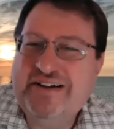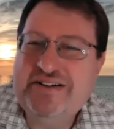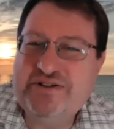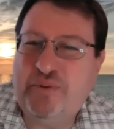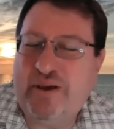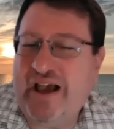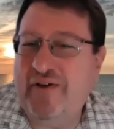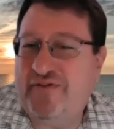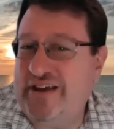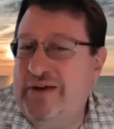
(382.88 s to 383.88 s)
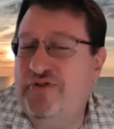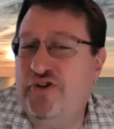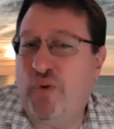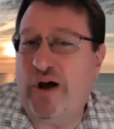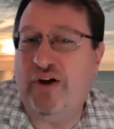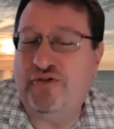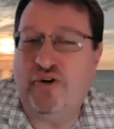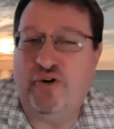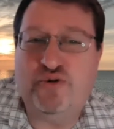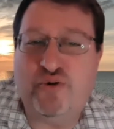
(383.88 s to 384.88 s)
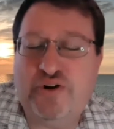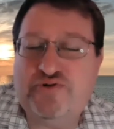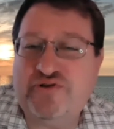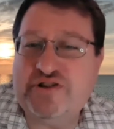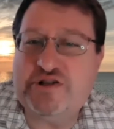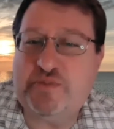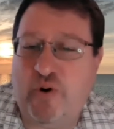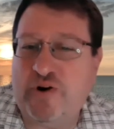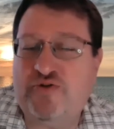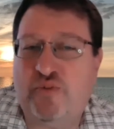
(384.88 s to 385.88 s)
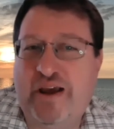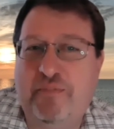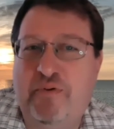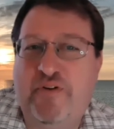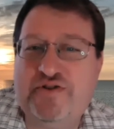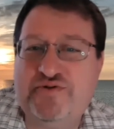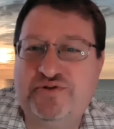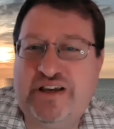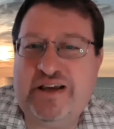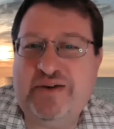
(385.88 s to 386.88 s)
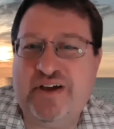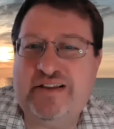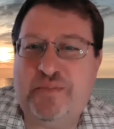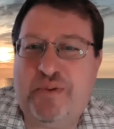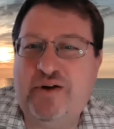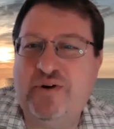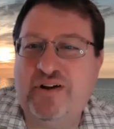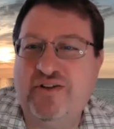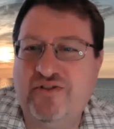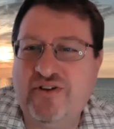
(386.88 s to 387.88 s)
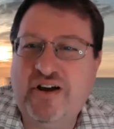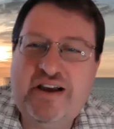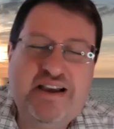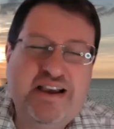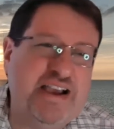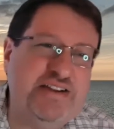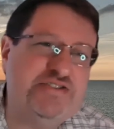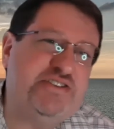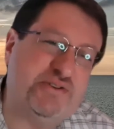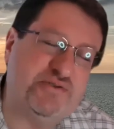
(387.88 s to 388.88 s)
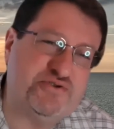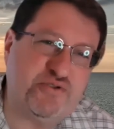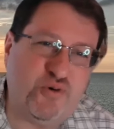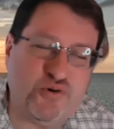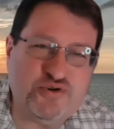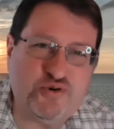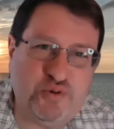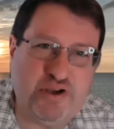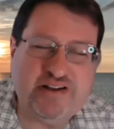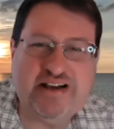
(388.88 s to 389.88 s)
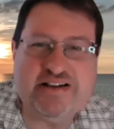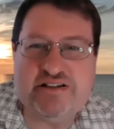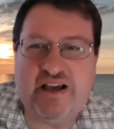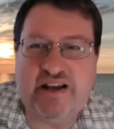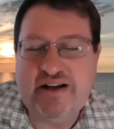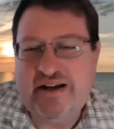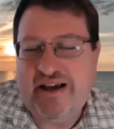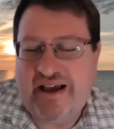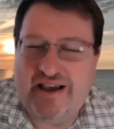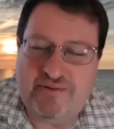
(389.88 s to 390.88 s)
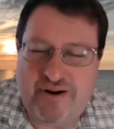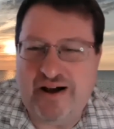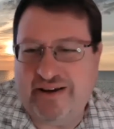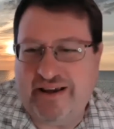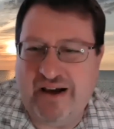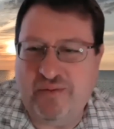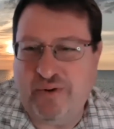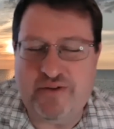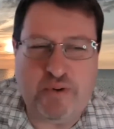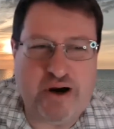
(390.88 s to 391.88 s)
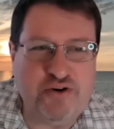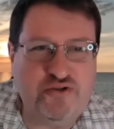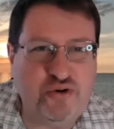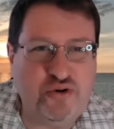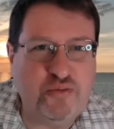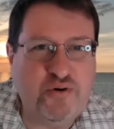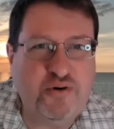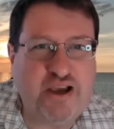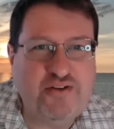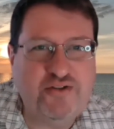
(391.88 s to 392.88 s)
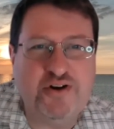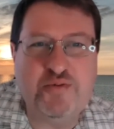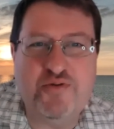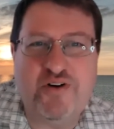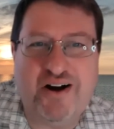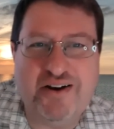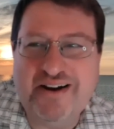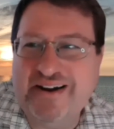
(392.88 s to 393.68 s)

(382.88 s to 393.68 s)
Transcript: So we have teams as well. So those who are interested in sports, we have professional teams like the Penguins and the Steelers, of course, who played last night. And well, yeah, and we had the Pirates too. Okay, so let's move on.